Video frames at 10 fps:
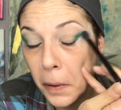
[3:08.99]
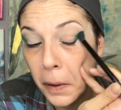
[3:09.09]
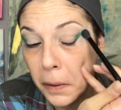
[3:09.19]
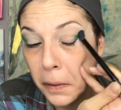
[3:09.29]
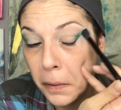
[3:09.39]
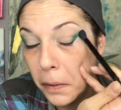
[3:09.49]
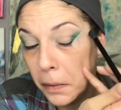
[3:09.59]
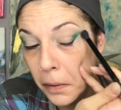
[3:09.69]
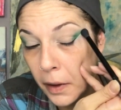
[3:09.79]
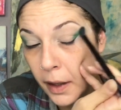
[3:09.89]
Cause
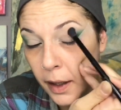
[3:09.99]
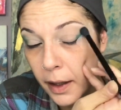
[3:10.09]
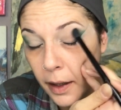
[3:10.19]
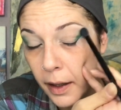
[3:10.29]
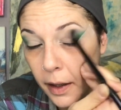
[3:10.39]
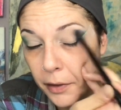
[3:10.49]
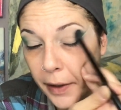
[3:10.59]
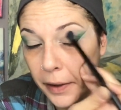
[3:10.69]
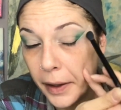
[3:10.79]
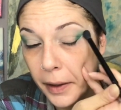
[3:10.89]
I
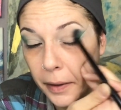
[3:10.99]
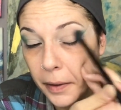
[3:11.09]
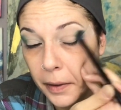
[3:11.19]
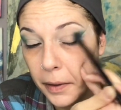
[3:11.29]
found out,